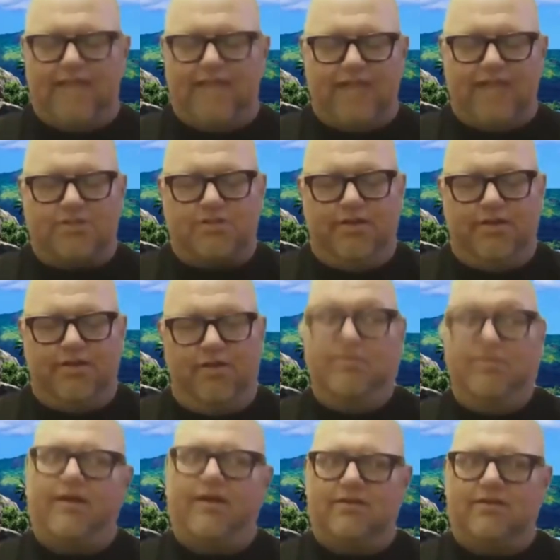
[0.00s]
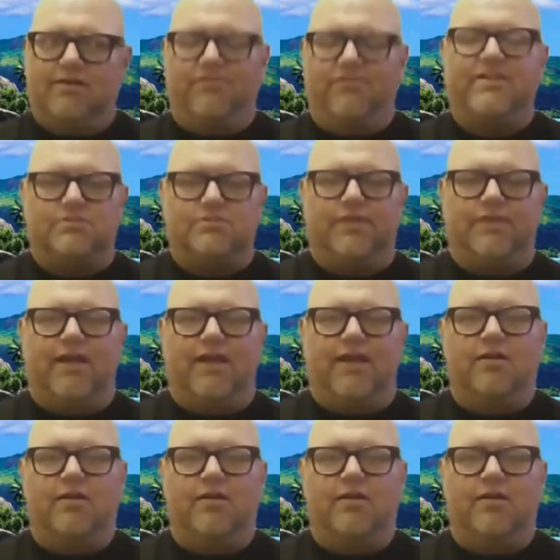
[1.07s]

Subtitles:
dash on here and because the vents are there,